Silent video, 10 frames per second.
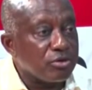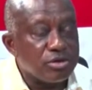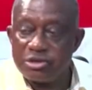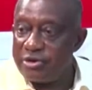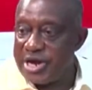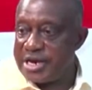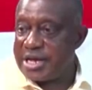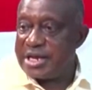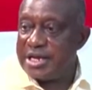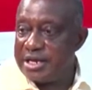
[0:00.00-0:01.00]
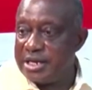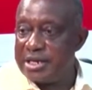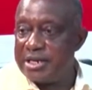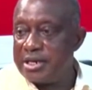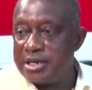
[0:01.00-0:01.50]
They were there.
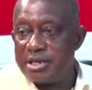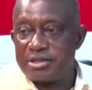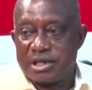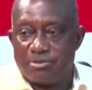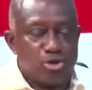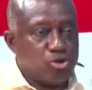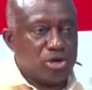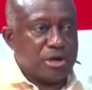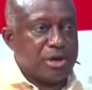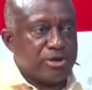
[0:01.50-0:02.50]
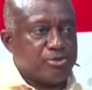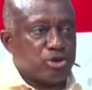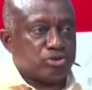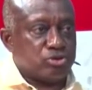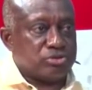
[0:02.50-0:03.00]
Some on the bell
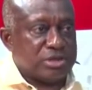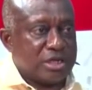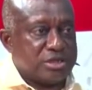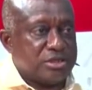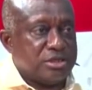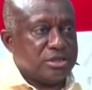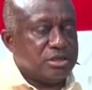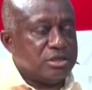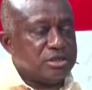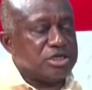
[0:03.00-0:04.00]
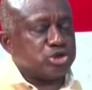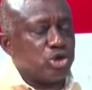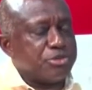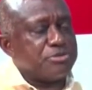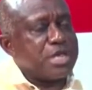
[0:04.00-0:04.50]
report oh, that day. Yes,
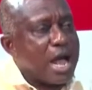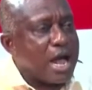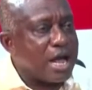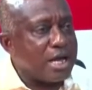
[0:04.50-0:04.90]
we are.